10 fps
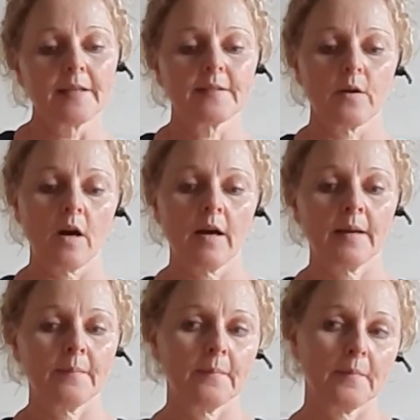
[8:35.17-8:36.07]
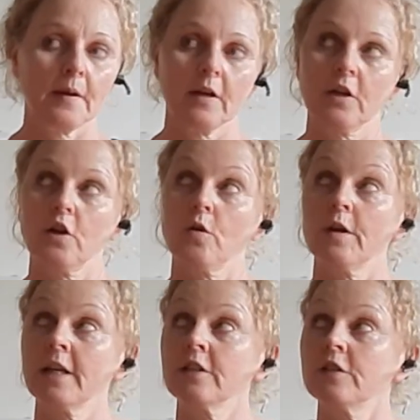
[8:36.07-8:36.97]
So I'm
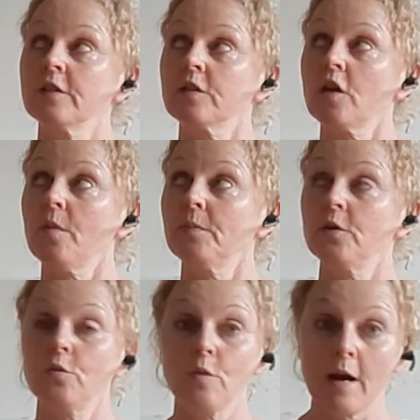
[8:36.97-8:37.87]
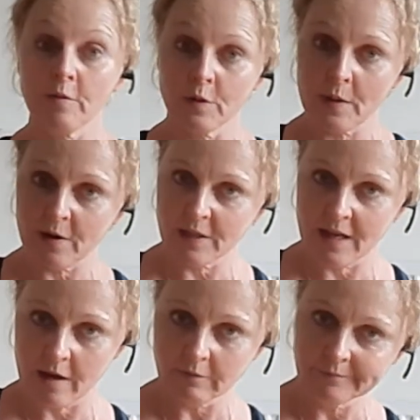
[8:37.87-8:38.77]
going to stop you round about
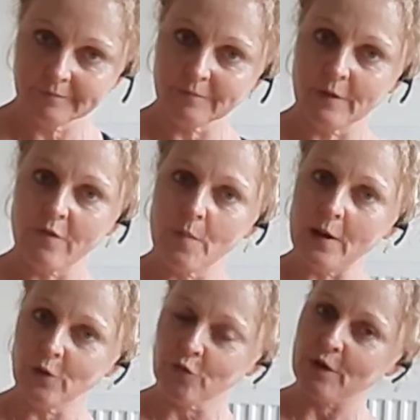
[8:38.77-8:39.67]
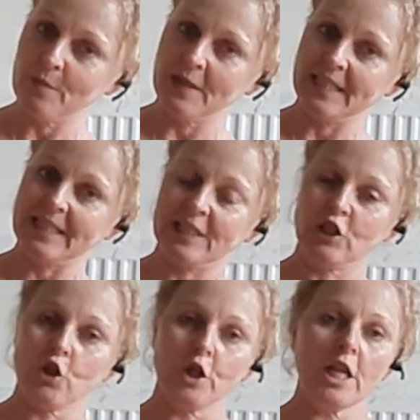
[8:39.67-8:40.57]
now. We've about 3 minutes
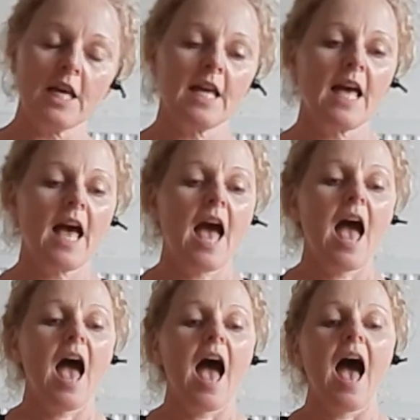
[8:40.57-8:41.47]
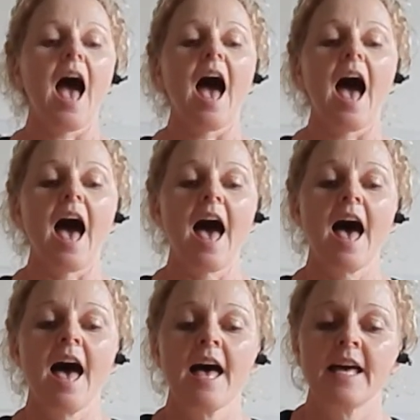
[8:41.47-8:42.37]
done,
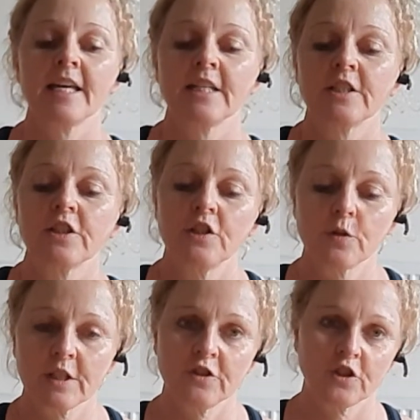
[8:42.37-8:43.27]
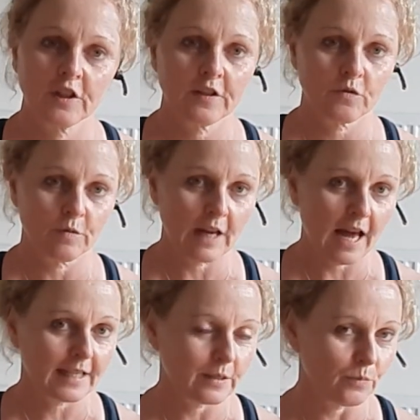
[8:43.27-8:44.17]
and you can just
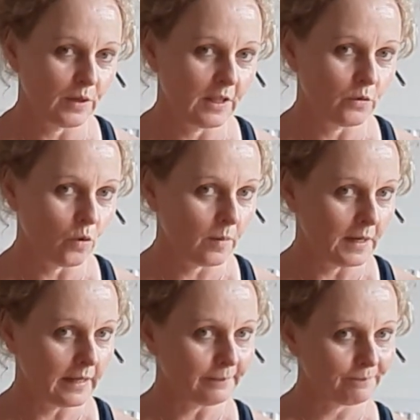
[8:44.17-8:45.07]
relax and breathe normally.